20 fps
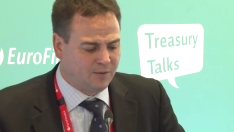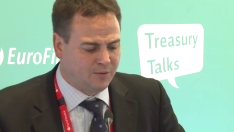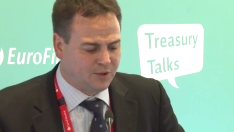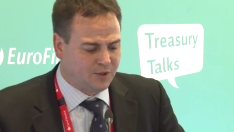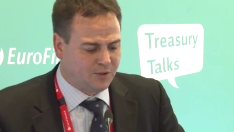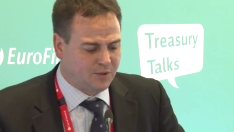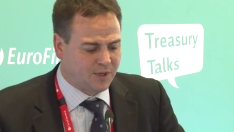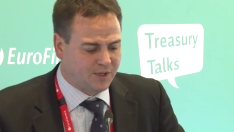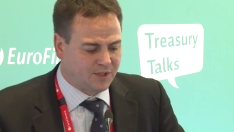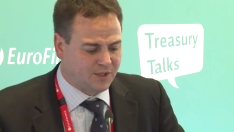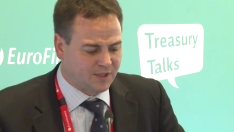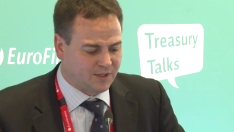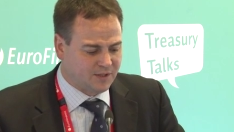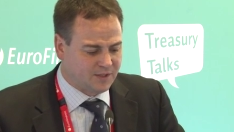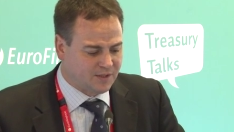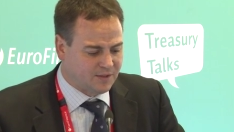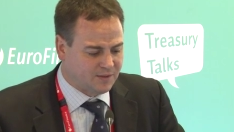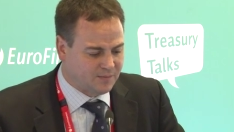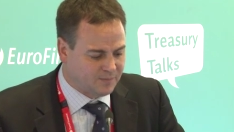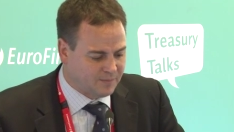
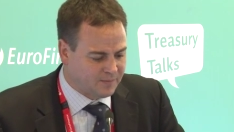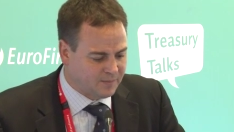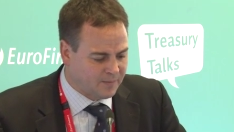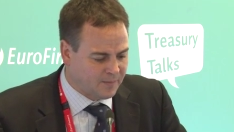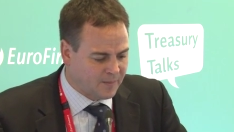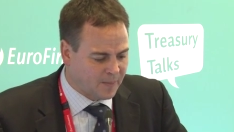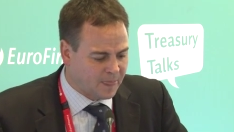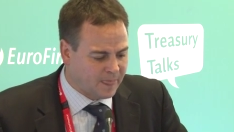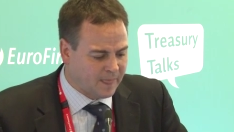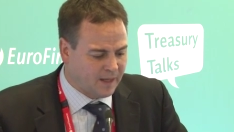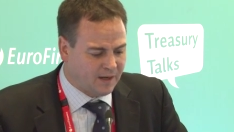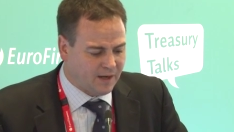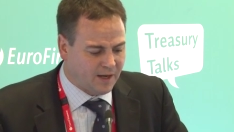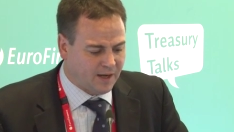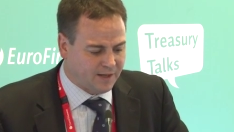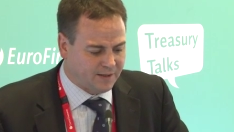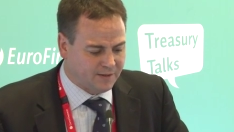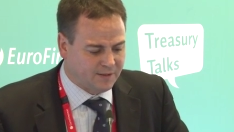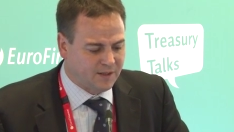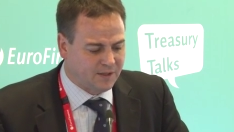restrictions.
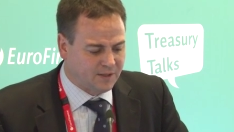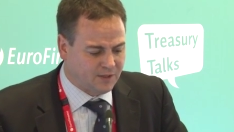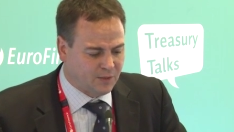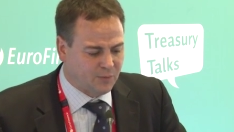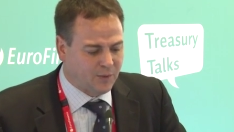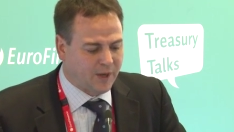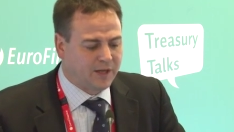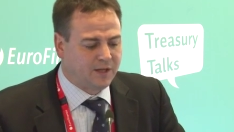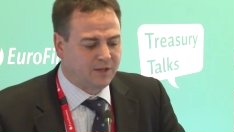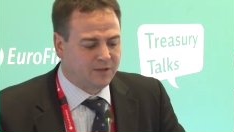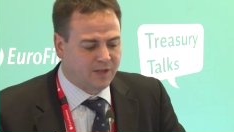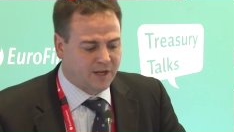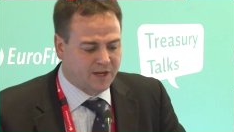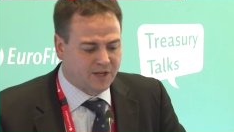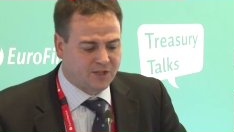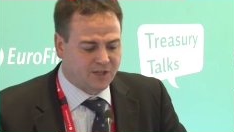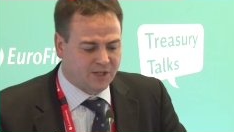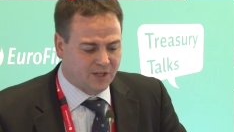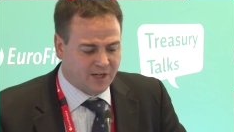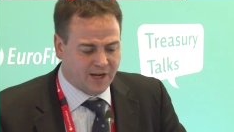The
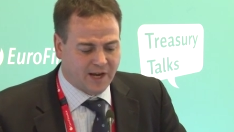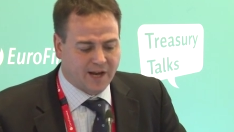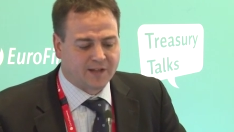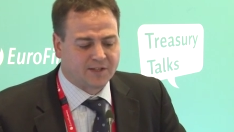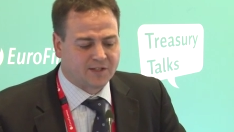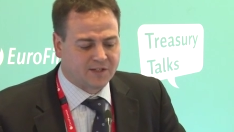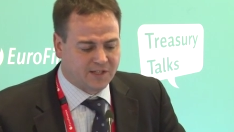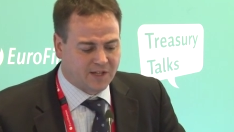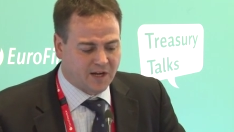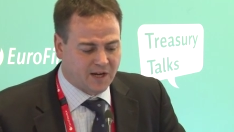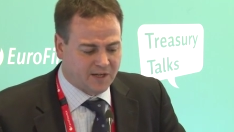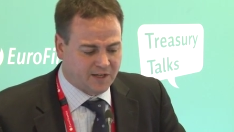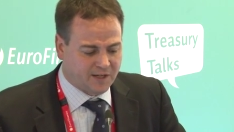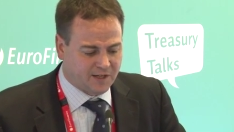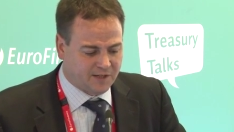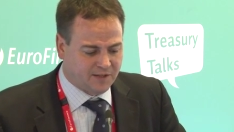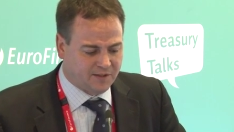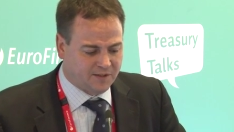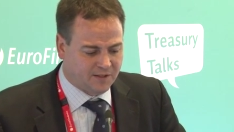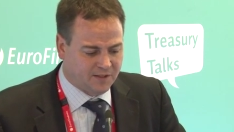regulation, as
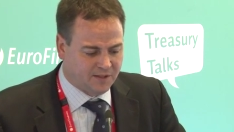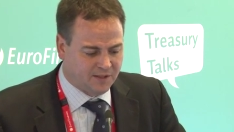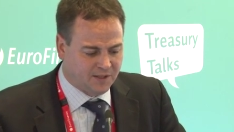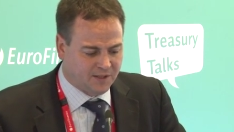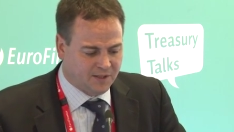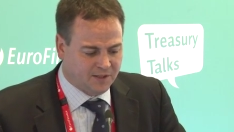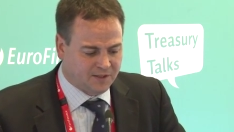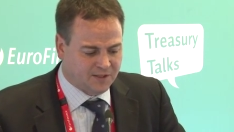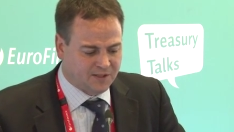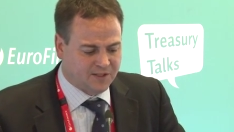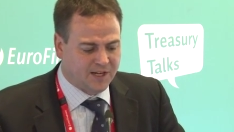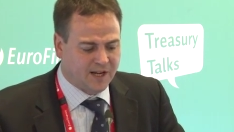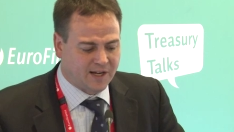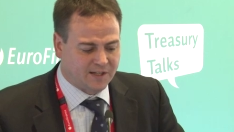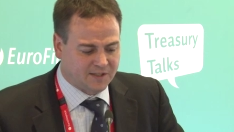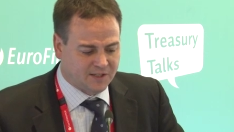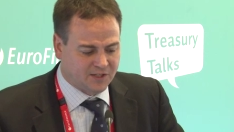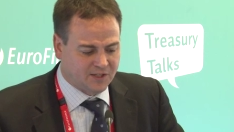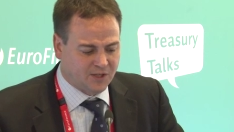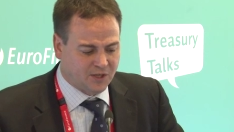stated, does
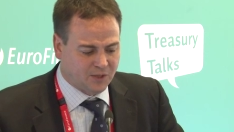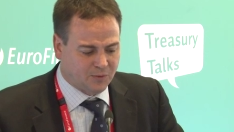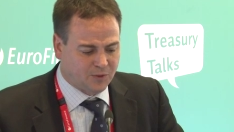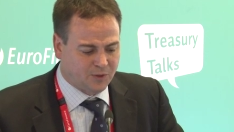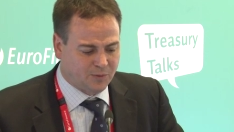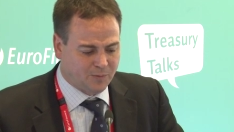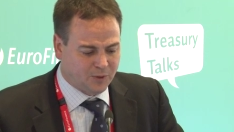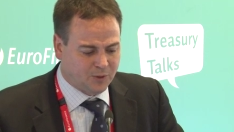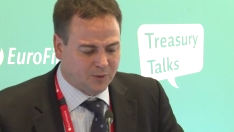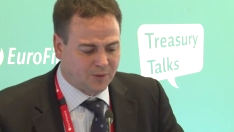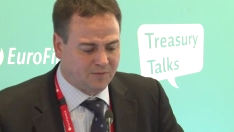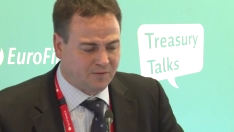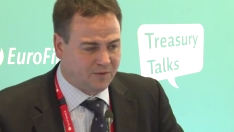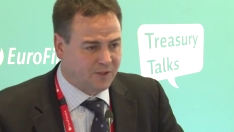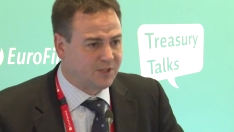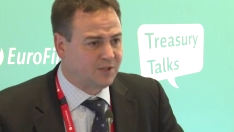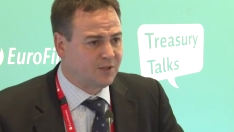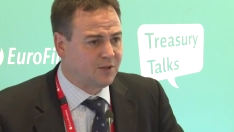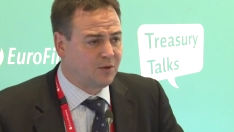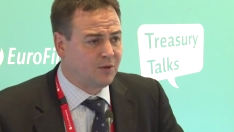not distinguish between
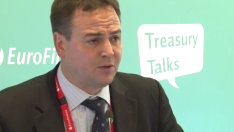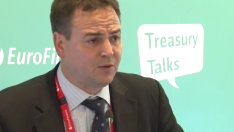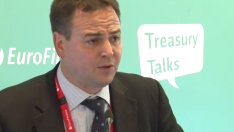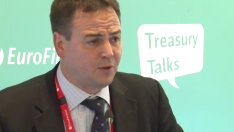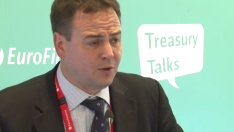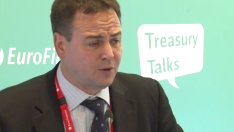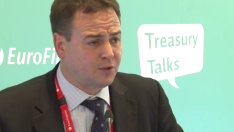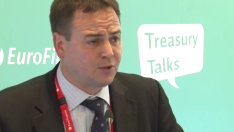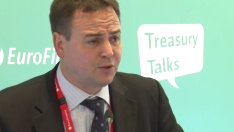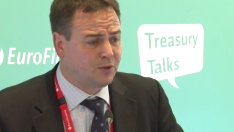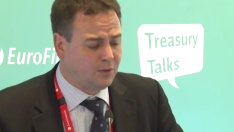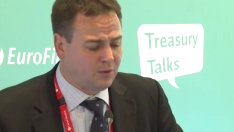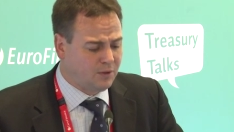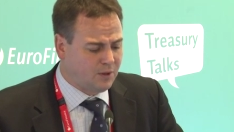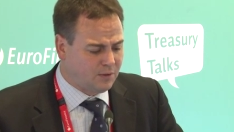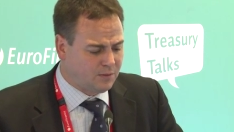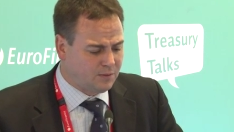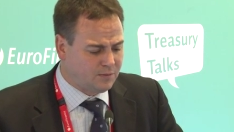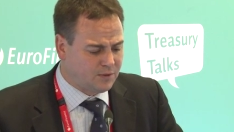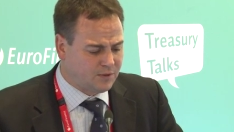physical and notional
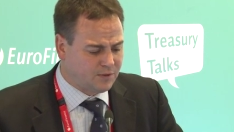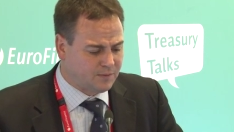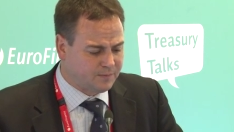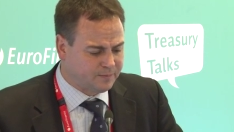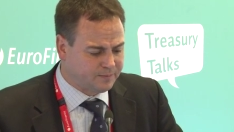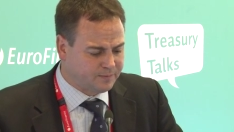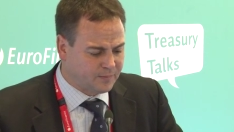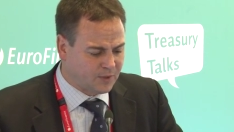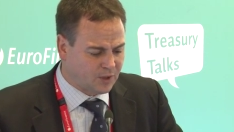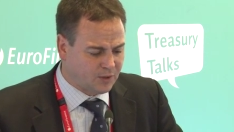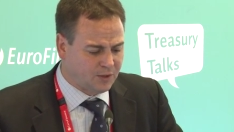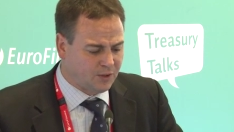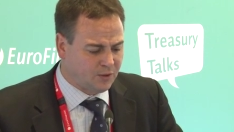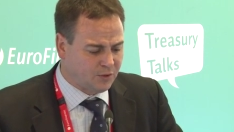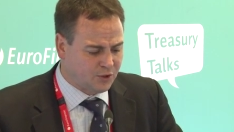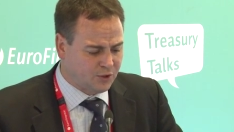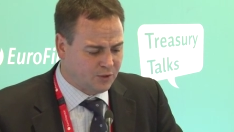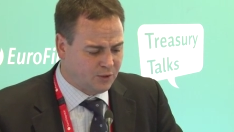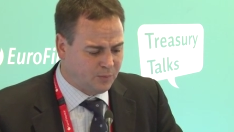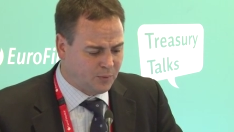loans or
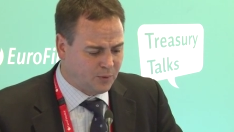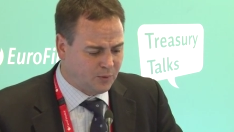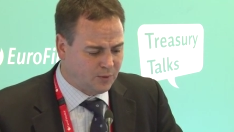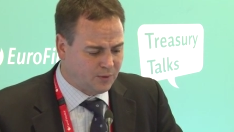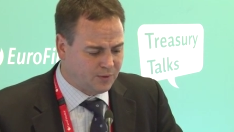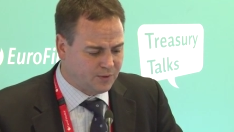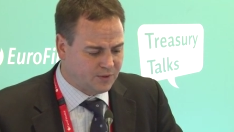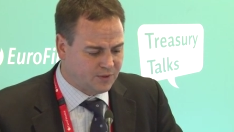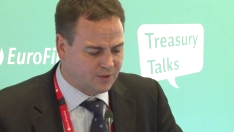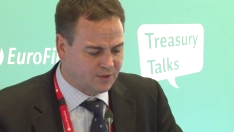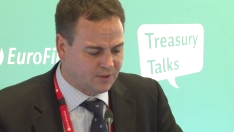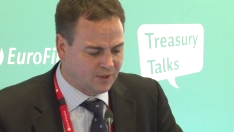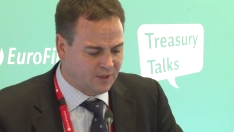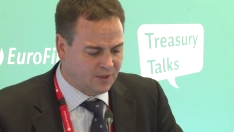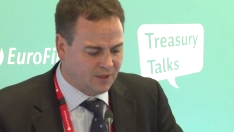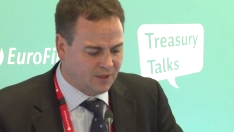notional pools.